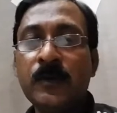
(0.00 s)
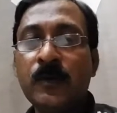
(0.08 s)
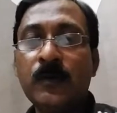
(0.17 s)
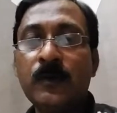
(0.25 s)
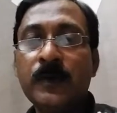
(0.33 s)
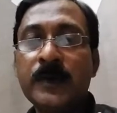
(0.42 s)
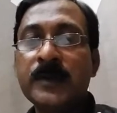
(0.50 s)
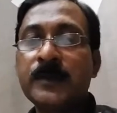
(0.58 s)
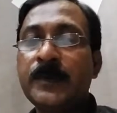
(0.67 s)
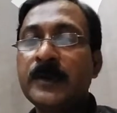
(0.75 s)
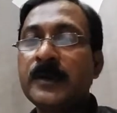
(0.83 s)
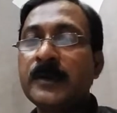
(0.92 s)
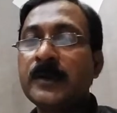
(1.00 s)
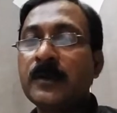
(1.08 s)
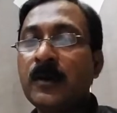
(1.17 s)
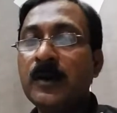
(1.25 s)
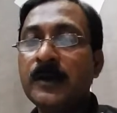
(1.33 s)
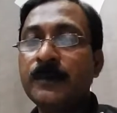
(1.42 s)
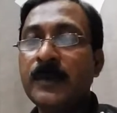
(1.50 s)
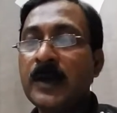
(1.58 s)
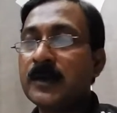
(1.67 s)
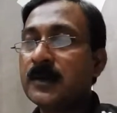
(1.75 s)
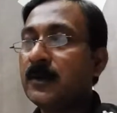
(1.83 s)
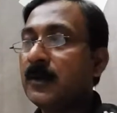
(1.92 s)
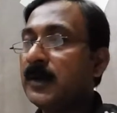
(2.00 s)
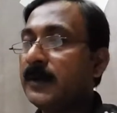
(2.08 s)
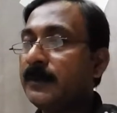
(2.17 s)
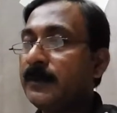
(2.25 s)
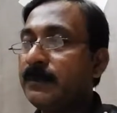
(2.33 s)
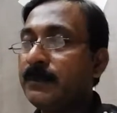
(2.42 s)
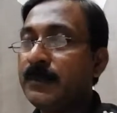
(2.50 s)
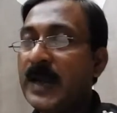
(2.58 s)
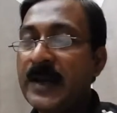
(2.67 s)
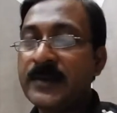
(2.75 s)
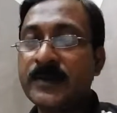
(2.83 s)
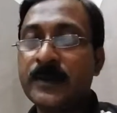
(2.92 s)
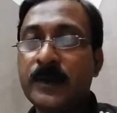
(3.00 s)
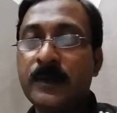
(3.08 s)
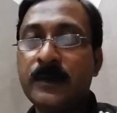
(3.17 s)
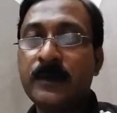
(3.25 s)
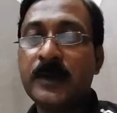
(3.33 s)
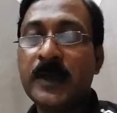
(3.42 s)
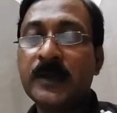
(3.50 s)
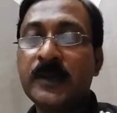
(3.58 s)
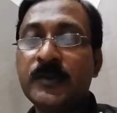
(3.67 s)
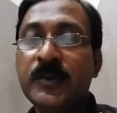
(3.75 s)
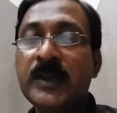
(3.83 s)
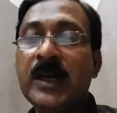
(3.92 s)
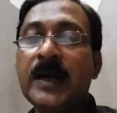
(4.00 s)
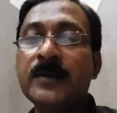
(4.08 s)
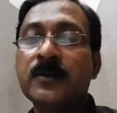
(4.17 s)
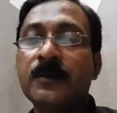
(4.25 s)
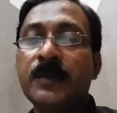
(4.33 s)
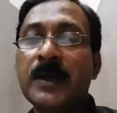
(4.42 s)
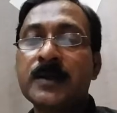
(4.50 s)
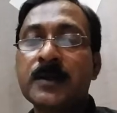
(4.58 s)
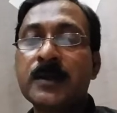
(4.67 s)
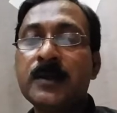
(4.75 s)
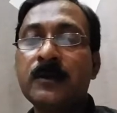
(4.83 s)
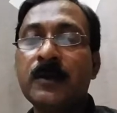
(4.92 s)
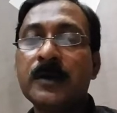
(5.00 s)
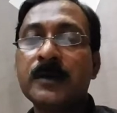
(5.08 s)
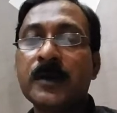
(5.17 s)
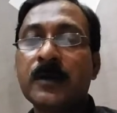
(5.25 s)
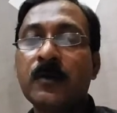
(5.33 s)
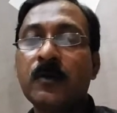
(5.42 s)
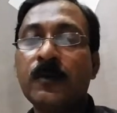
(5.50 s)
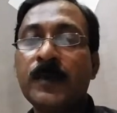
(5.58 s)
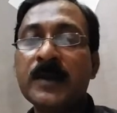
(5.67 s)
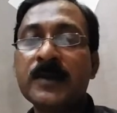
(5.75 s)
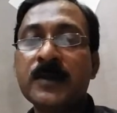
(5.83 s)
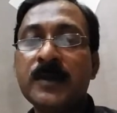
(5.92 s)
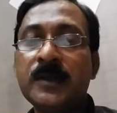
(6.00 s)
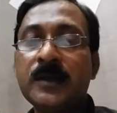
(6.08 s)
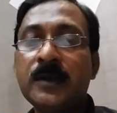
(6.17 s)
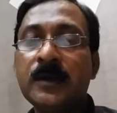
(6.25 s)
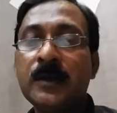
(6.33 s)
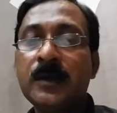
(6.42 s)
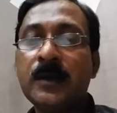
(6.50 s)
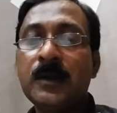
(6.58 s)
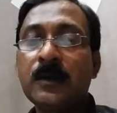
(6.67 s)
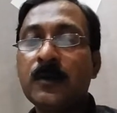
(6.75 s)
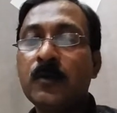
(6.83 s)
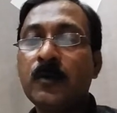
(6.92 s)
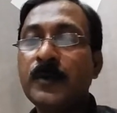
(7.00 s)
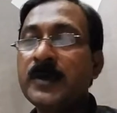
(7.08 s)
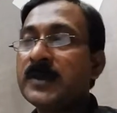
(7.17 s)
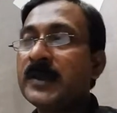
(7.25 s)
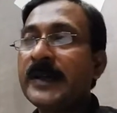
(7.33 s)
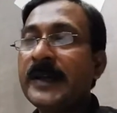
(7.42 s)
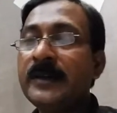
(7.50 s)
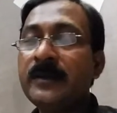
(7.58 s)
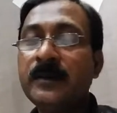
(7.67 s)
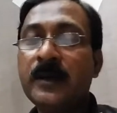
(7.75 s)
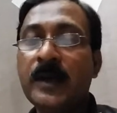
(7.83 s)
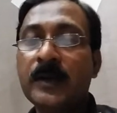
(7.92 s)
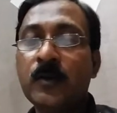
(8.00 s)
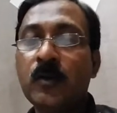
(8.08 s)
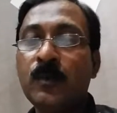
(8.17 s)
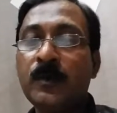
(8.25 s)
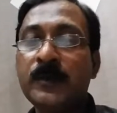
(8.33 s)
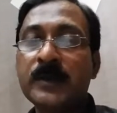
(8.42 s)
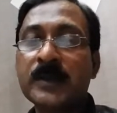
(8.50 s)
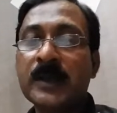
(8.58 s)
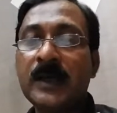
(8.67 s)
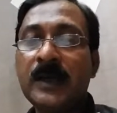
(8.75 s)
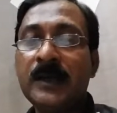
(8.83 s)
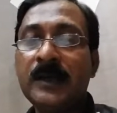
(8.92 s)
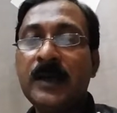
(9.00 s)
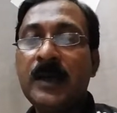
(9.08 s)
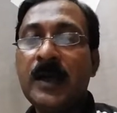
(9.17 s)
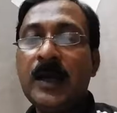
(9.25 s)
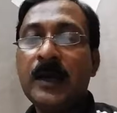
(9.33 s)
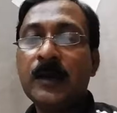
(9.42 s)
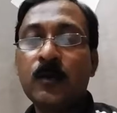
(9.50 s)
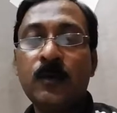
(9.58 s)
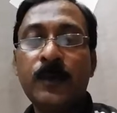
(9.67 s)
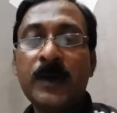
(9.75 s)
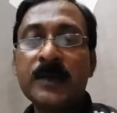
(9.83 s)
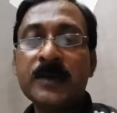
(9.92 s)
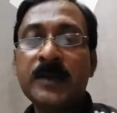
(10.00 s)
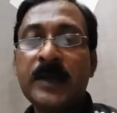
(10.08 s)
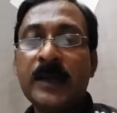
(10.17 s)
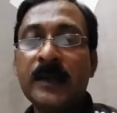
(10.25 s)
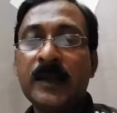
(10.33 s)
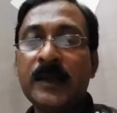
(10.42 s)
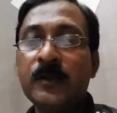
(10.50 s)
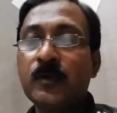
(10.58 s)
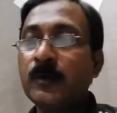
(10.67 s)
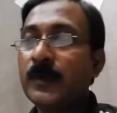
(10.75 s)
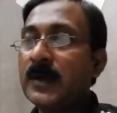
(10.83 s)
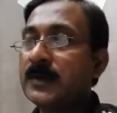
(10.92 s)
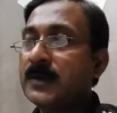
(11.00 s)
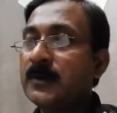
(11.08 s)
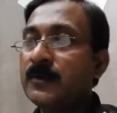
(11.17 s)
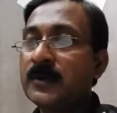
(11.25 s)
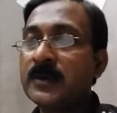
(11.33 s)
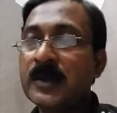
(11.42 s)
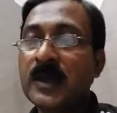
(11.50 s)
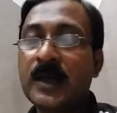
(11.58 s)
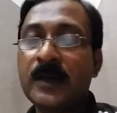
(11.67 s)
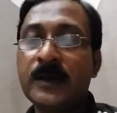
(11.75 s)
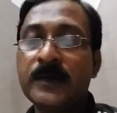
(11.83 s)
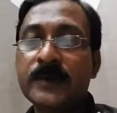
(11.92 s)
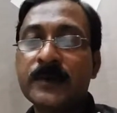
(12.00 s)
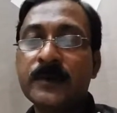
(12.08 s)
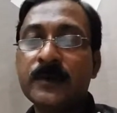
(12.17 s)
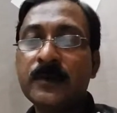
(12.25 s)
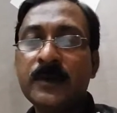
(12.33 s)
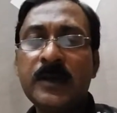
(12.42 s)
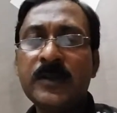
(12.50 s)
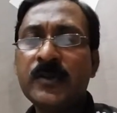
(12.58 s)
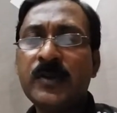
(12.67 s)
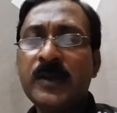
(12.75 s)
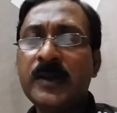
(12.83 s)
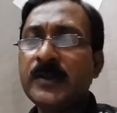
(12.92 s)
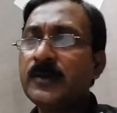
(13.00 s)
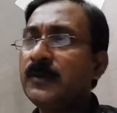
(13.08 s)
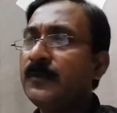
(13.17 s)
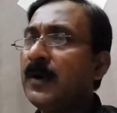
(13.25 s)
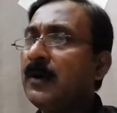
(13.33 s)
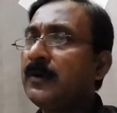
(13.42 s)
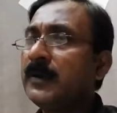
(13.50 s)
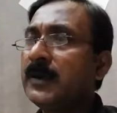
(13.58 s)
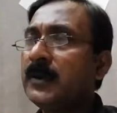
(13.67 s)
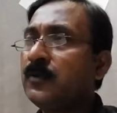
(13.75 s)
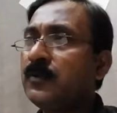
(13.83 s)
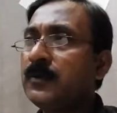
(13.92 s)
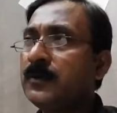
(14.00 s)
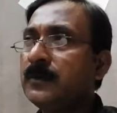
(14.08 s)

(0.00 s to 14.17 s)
No, it is present in only plant cell. There are the three kinds of plastid. One is the chloroplastid. Chloro means green and chromo means color. Chromoplastid and the leucoplastid, which is colorless. Naturally, it will found in the root.